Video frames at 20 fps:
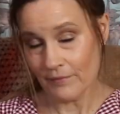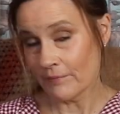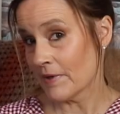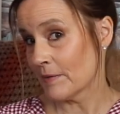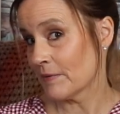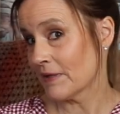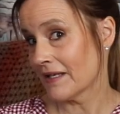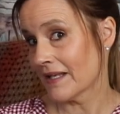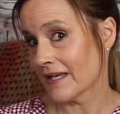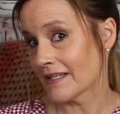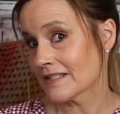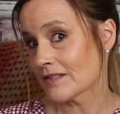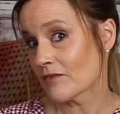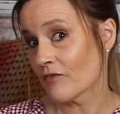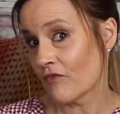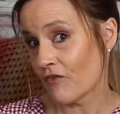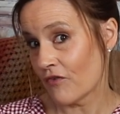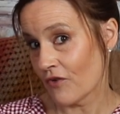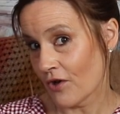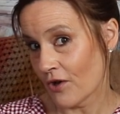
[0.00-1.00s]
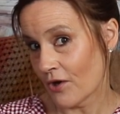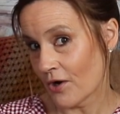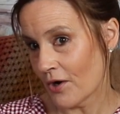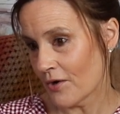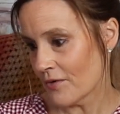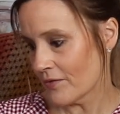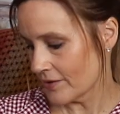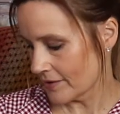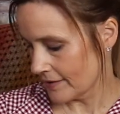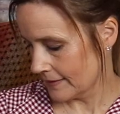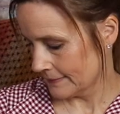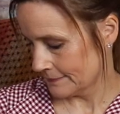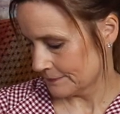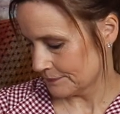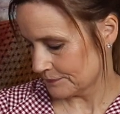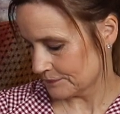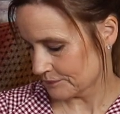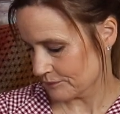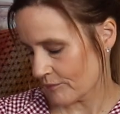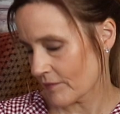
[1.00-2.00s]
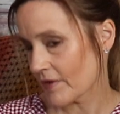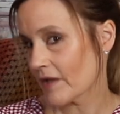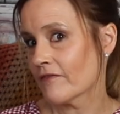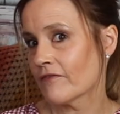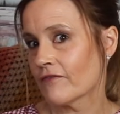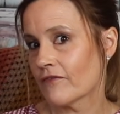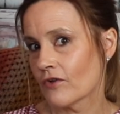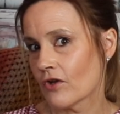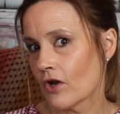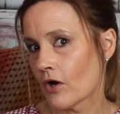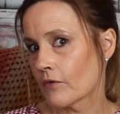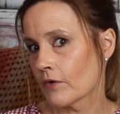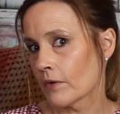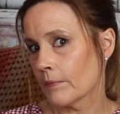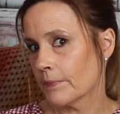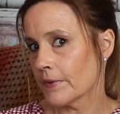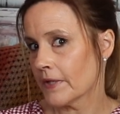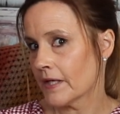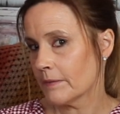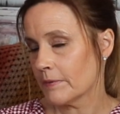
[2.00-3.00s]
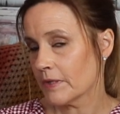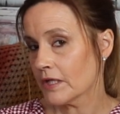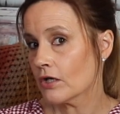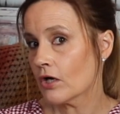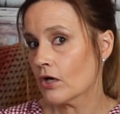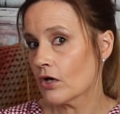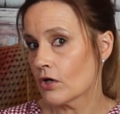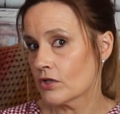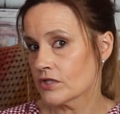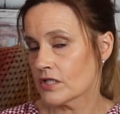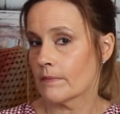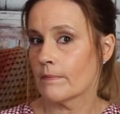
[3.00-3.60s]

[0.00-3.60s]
maybe a nice floral baby cord